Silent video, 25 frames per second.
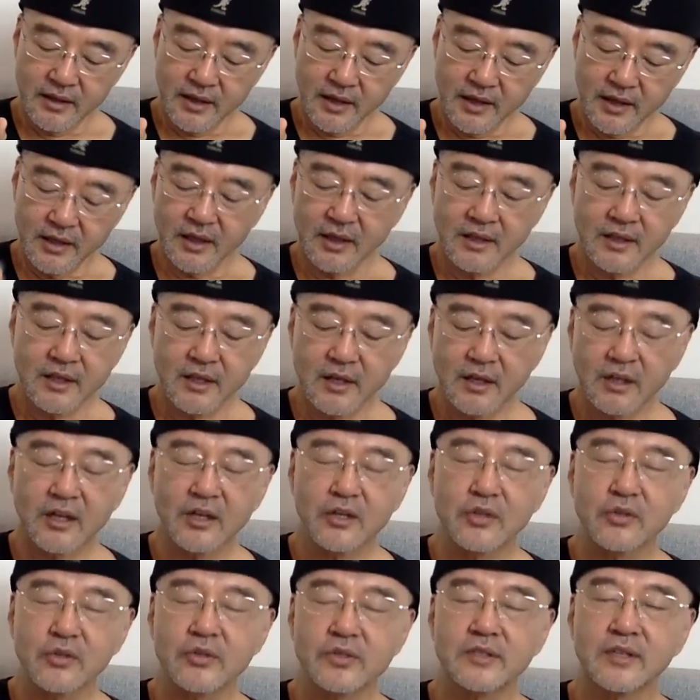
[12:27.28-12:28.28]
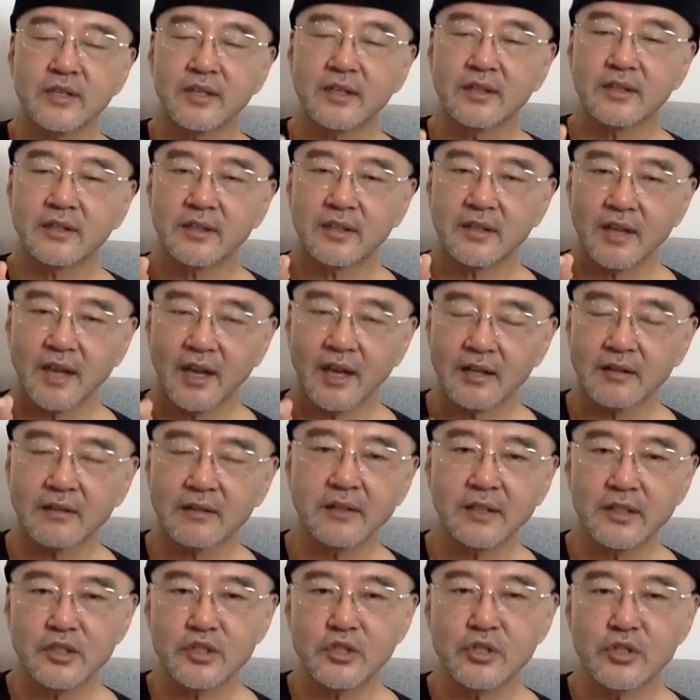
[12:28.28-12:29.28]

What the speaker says: And then he argues that Catholic